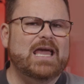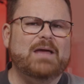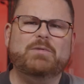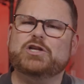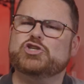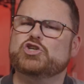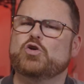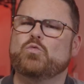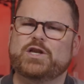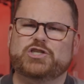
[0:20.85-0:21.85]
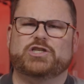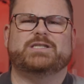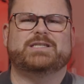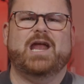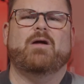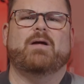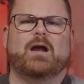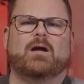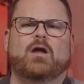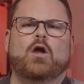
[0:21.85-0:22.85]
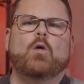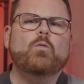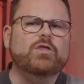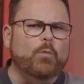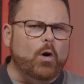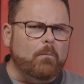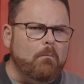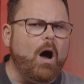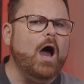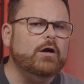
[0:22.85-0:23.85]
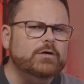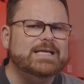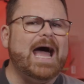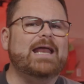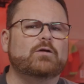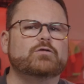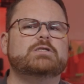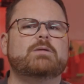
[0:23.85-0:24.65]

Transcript: I'm not sure which is scarier. With more modern titles